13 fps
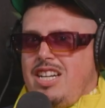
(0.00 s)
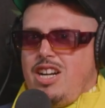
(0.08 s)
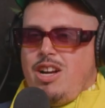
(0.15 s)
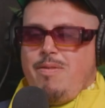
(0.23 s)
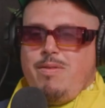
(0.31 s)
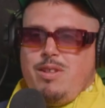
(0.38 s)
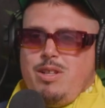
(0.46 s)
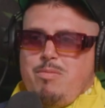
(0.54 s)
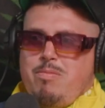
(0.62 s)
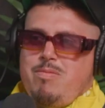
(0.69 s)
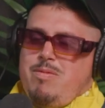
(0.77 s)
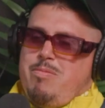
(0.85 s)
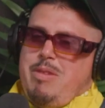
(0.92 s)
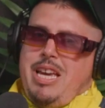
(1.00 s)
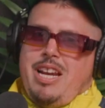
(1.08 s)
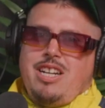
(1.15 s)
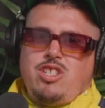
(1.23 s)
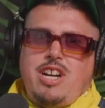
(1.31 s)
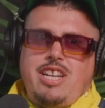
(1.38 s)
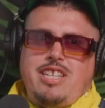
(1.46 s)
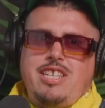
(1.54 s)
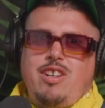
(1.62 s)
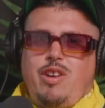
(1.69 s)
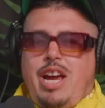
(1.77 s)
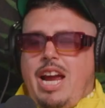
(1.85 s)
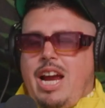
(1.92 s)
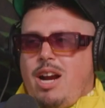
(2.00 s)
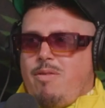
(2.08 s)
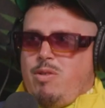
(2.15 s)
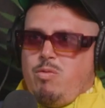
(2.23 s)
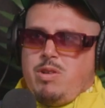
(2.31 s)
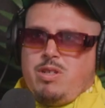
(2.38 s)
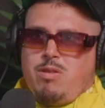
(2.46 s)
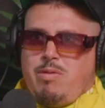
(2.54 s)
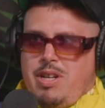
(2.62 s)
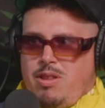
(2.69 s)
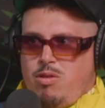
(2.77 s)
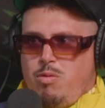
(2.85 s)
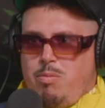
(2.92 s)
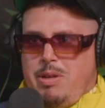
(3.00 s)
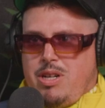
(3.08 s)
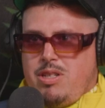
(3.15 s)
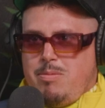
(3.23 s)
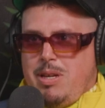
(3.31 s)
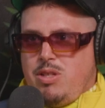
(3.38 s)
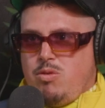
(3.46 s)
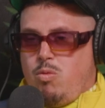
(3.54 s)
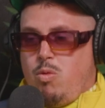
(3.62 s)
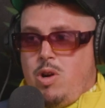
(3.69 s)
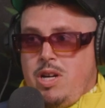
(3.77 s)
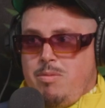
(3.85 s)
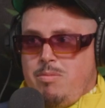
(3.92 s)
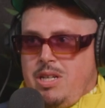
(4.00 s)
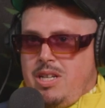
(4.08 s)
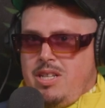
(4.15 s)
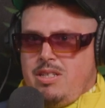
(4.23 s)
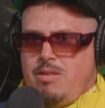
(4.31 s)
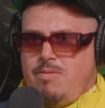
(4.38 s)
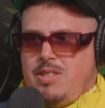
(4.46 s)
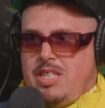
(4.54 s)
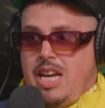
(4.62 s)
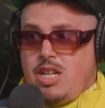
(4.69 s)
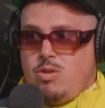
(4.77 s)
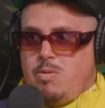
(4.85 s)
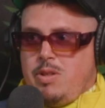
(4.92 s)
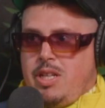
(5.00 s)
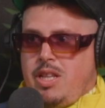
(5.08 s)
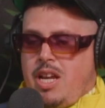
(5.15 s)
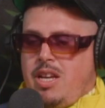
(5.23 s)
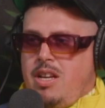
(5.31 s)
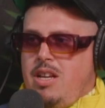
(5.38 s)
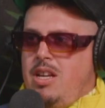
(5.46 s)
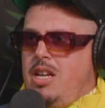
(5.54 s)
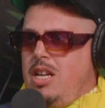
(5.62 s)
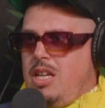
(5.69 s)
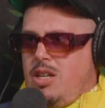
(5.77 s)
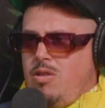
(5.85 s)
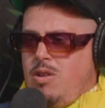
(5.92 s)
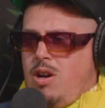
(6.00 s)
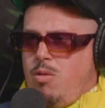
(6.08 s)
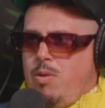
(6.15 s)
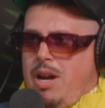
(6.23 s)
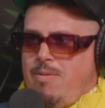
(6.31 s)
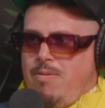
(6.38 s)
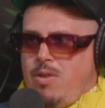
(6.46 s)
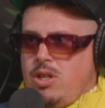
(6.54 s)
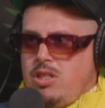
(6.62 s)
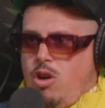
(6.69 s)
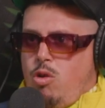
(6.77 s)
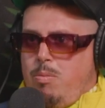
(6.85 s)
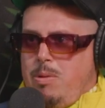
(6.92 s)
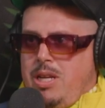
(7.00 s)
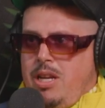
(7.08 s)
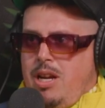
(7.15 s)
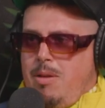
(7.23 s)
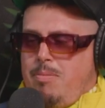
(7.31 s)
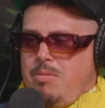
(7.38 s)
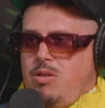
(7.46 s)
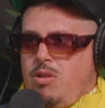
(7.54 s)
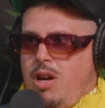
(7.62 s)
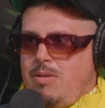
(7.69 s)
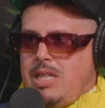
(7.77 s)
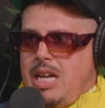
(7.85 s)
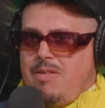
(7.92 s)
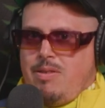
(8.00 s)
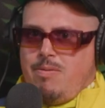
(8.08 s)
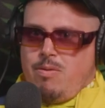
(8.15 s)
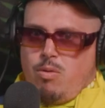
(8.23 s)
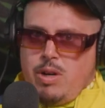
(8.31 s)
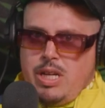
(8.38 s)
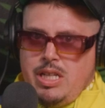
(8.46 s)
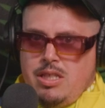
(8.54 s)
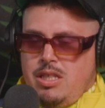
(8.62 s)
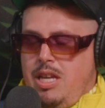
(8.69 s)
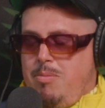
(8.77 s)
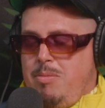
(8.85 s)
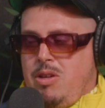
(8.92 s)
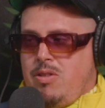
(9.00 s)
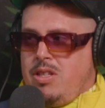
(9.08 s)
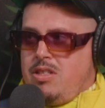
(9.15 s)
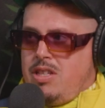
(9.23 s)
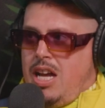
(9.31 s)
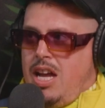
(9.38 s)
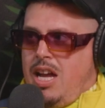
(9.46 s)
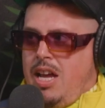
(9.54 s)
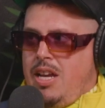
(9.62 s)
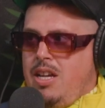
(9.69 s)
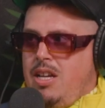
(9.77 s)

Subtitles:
I feel, man, I try to tell everyone to run it through PeerSpace. One, because of scheduling. Like, you know, when I first opened it up, you know, I was having friends hit me on the side.